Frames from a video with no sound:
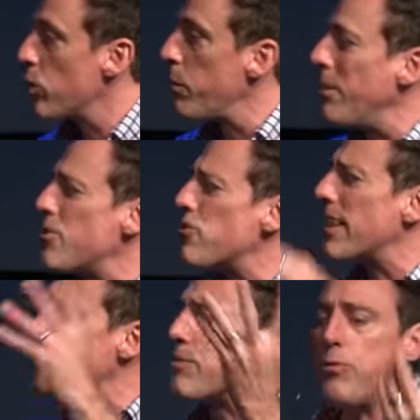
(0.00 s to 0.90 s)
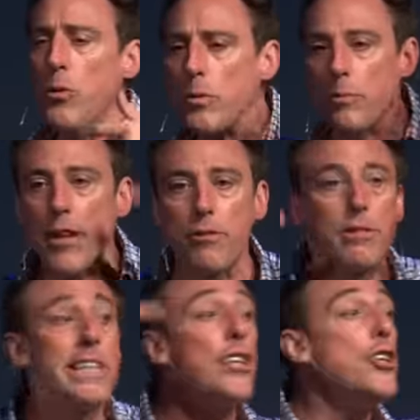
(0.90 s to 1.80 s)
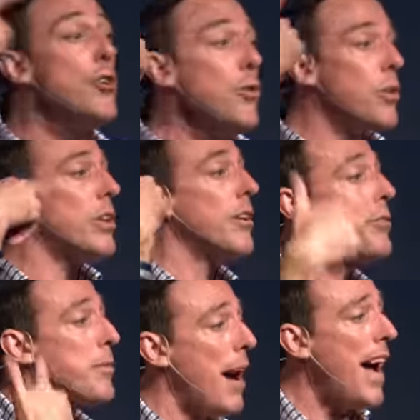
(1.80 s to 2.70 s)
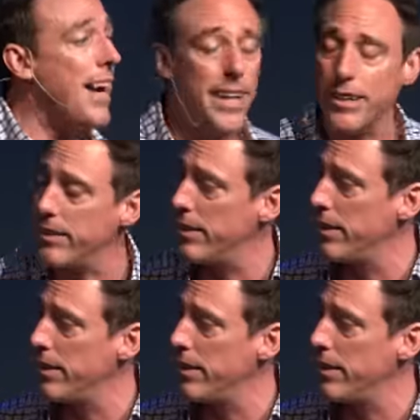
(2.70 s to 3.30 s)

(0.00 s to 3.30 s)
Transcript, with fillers: but be transformed by the renewal of your mind.